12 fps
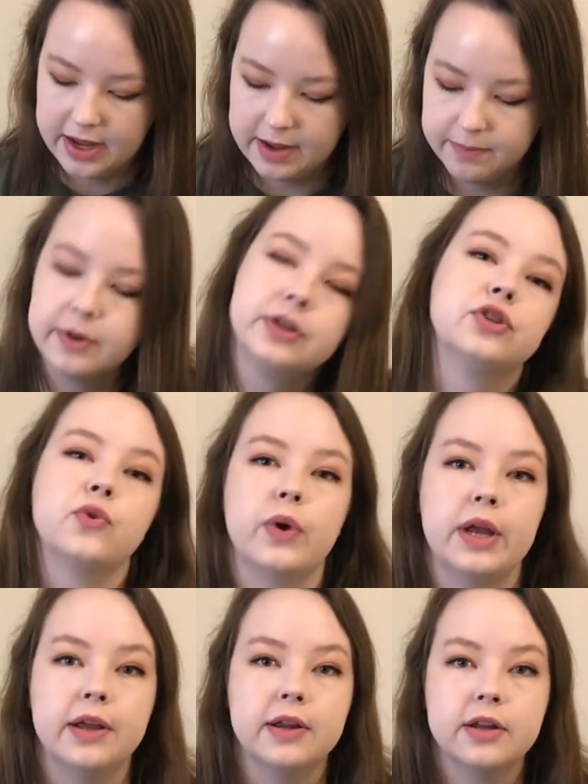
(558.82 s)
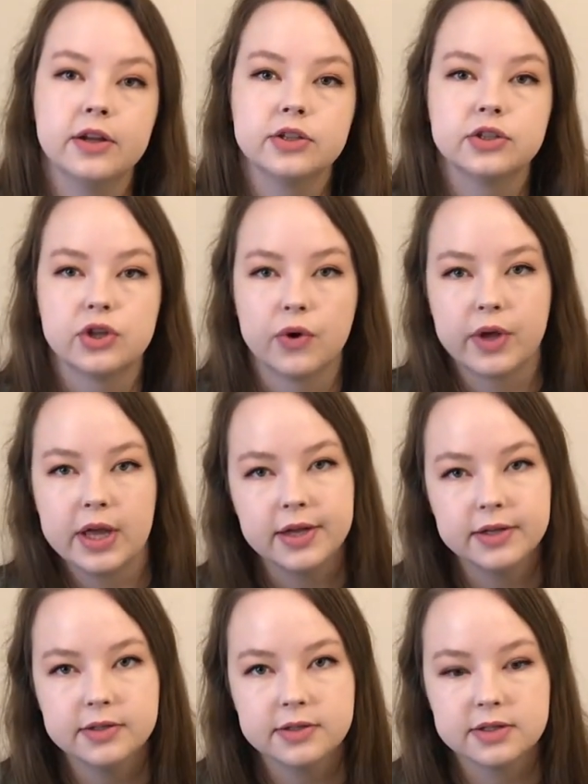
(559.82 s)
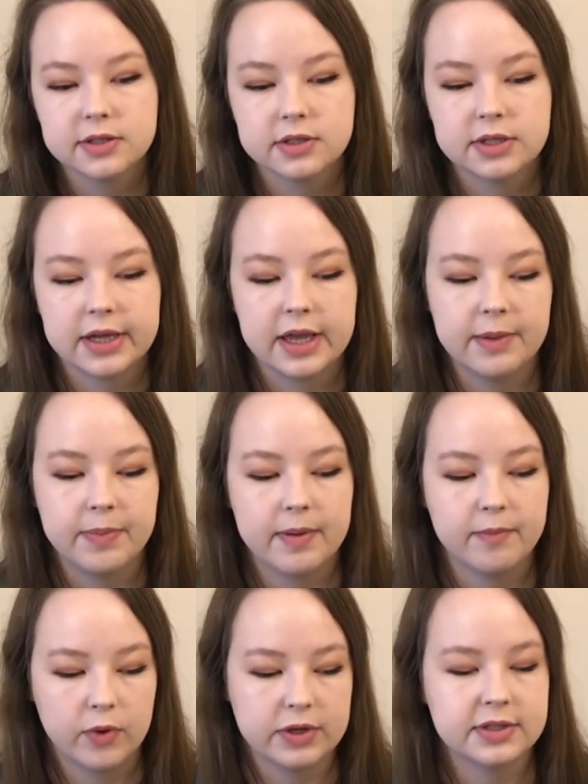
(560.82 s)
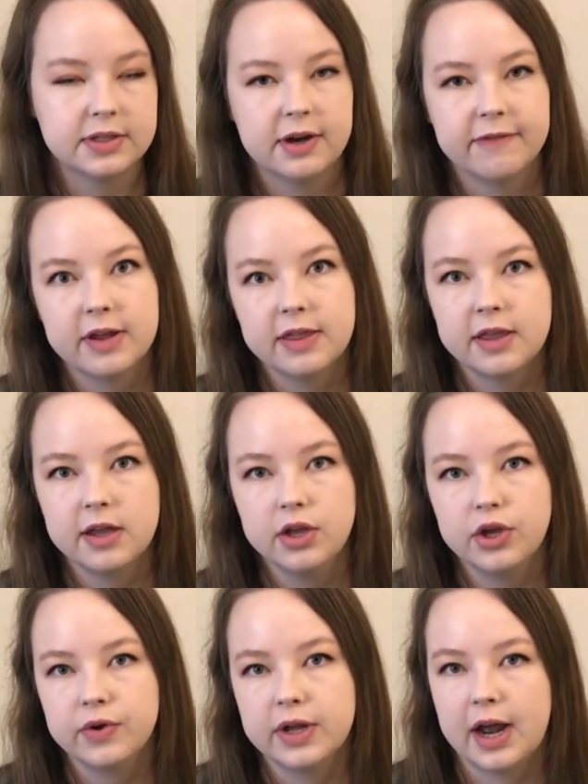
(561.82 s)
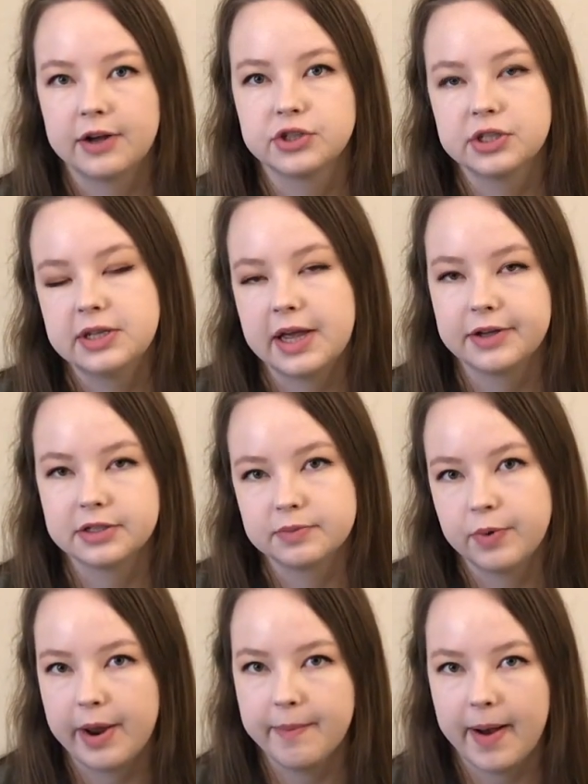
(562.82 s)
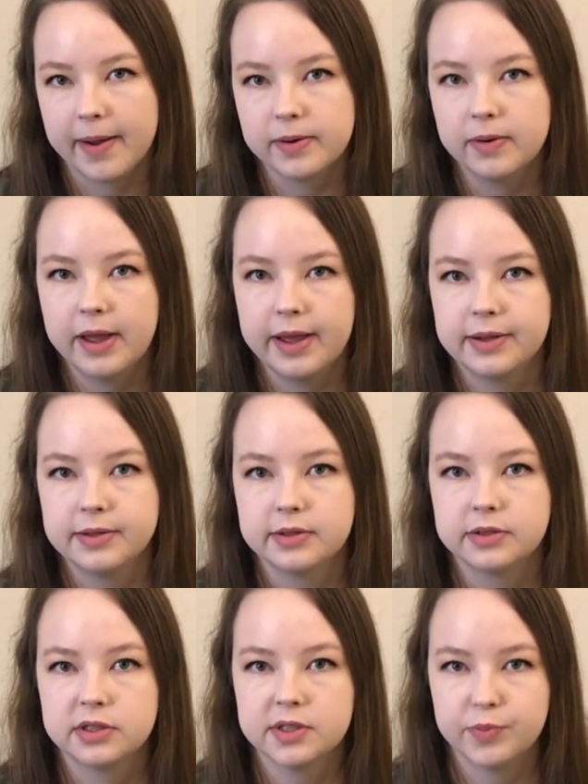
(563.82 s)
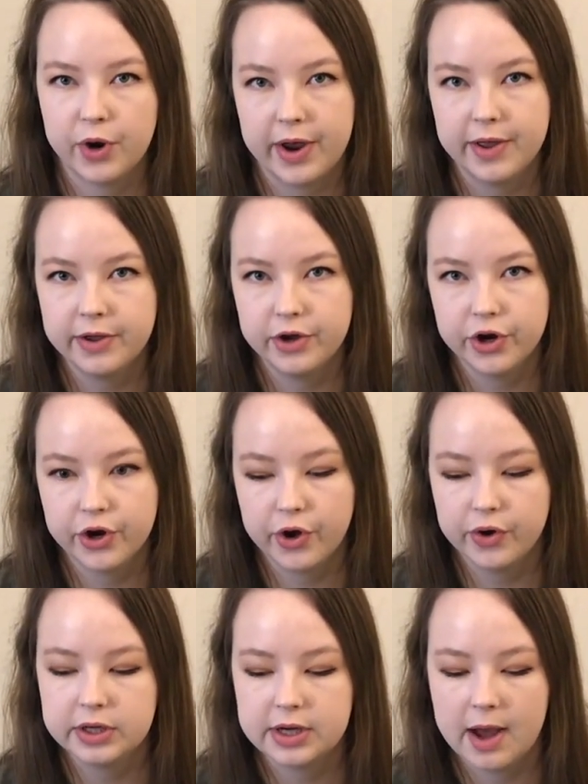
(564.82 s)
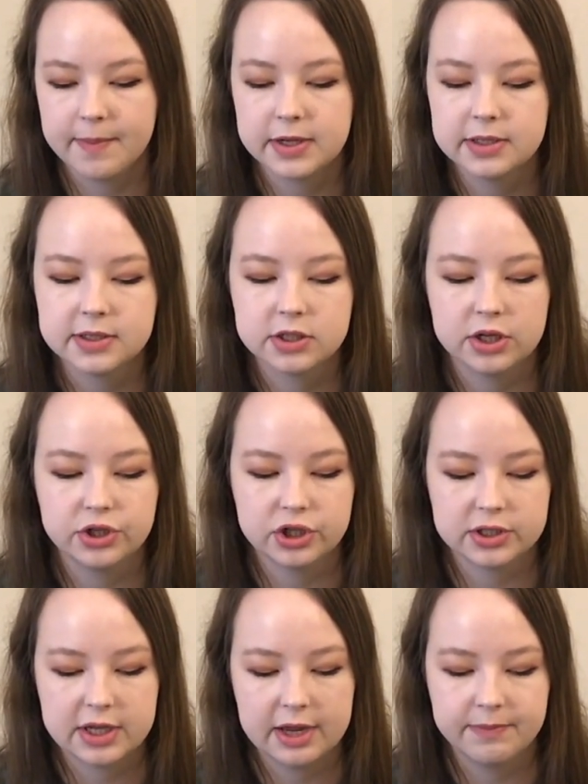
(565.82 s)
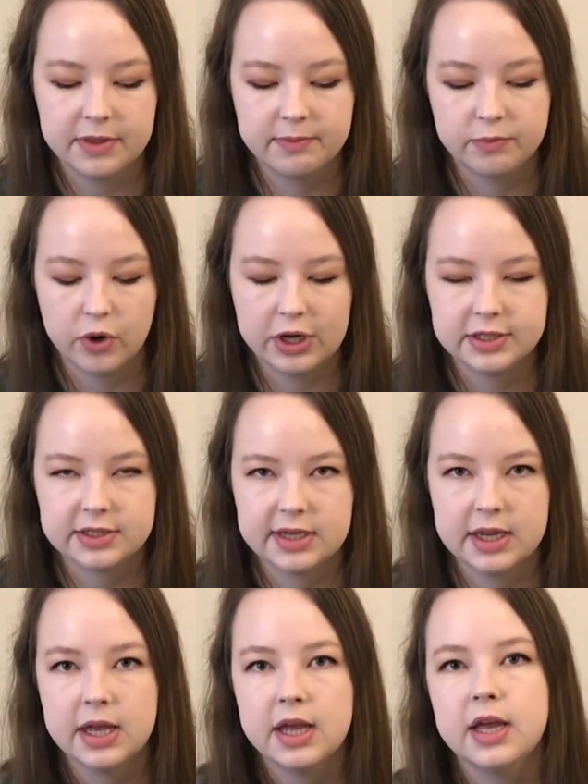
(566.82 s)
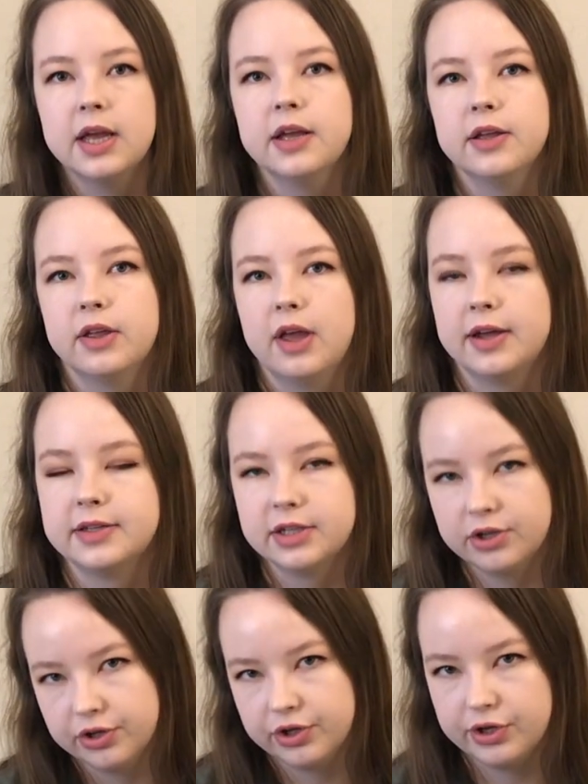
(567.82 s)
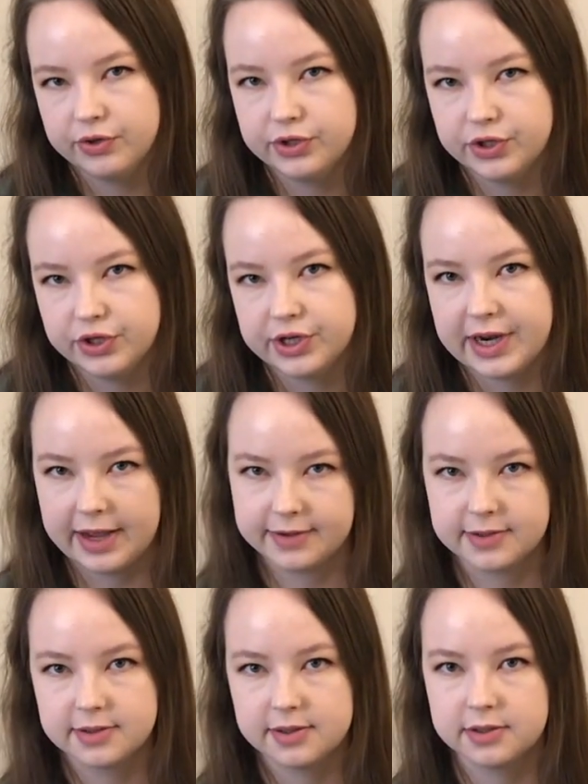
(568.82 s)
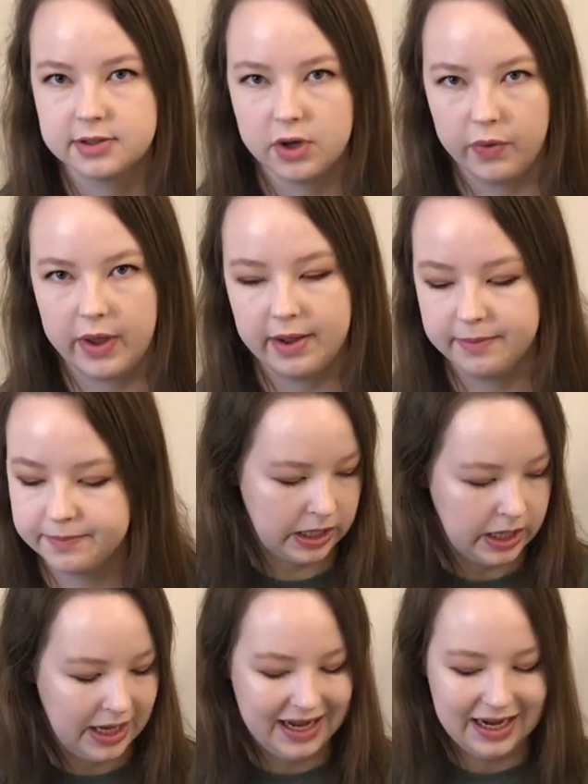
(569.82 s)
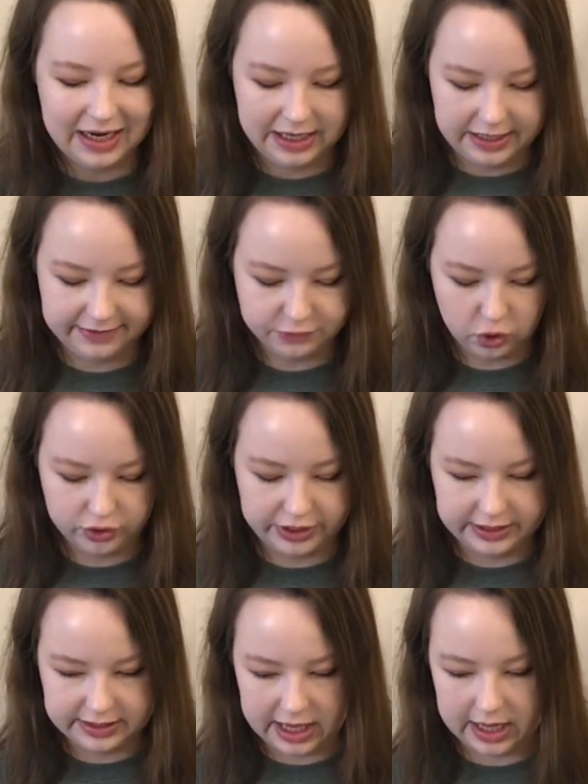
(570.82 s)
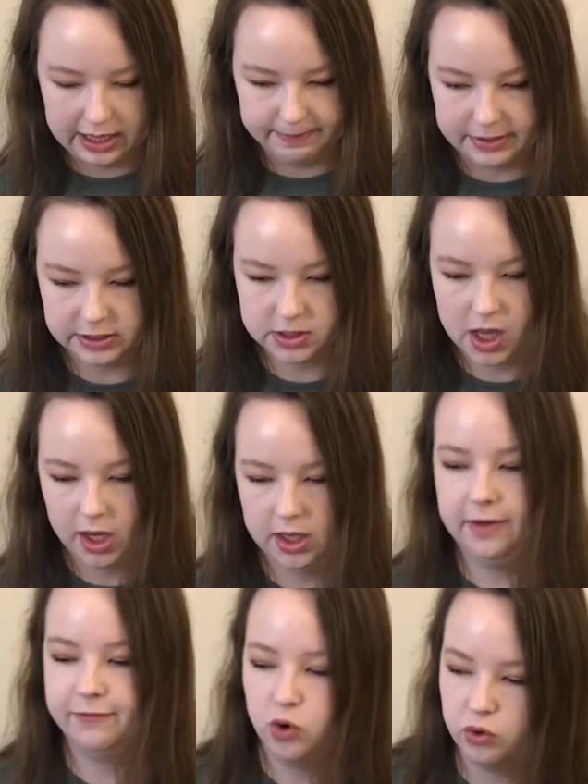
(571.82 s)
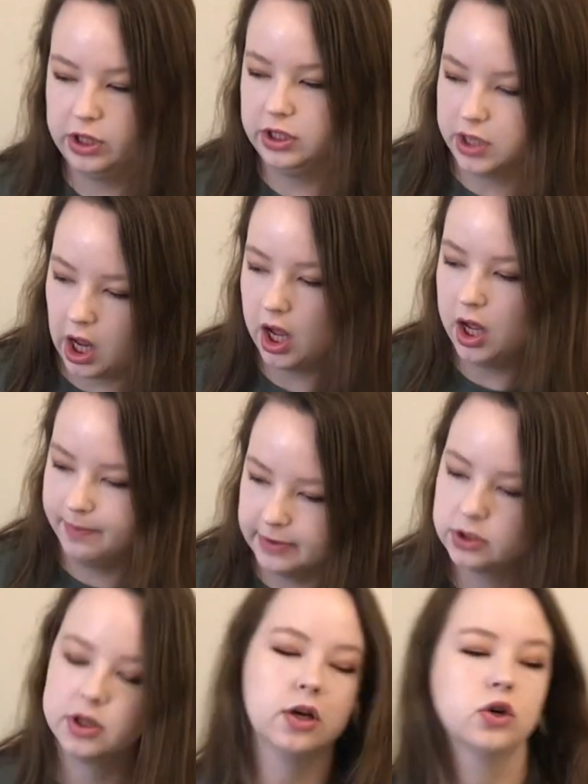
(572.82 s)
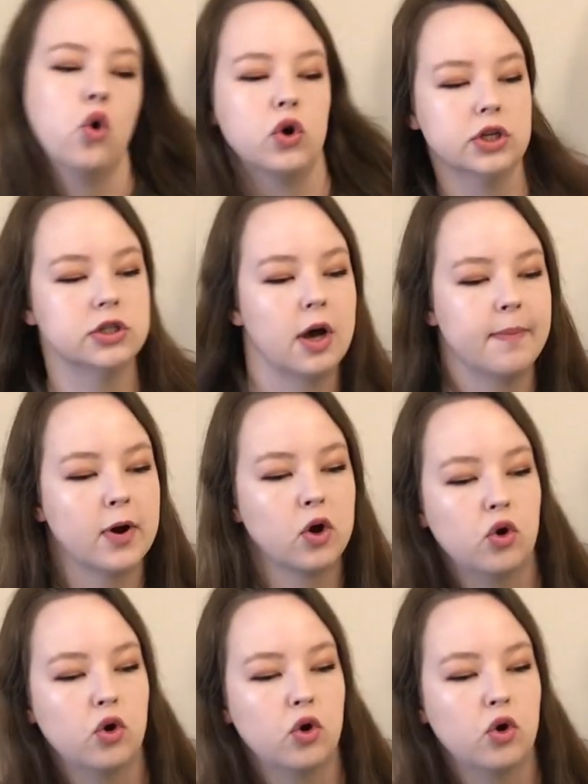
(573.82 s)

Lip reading: In between soakings, to keep it moist and everything, you can actually take a spray bottle and spray your Kokedamas and just keep them moist until you do your next soaking. I have Kokedamas, Kokedama.